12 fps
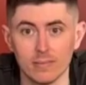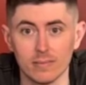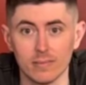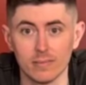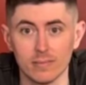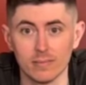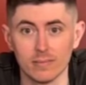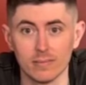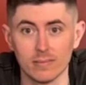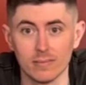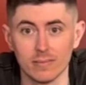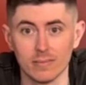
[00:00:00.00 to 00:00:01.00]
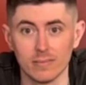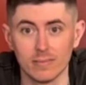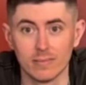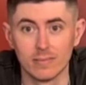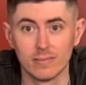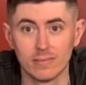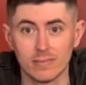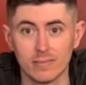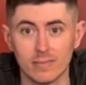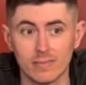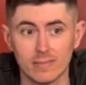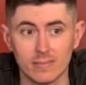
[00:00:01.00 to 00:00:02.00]

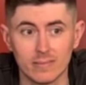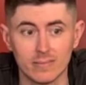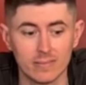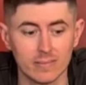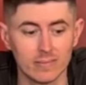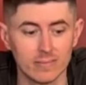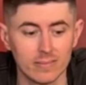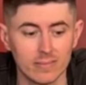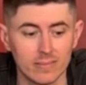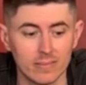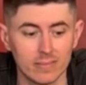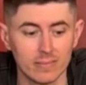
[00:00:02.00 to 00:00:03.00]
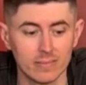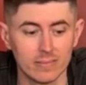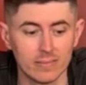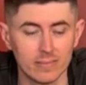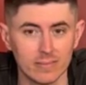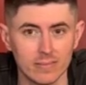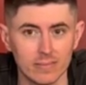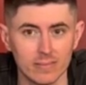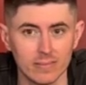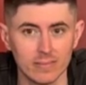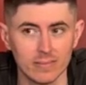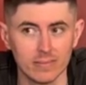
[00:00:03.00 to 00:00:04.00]

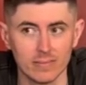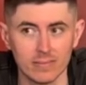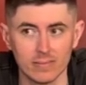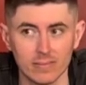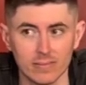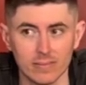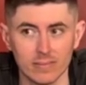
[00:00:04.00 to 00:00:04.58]
The person shown says nothing.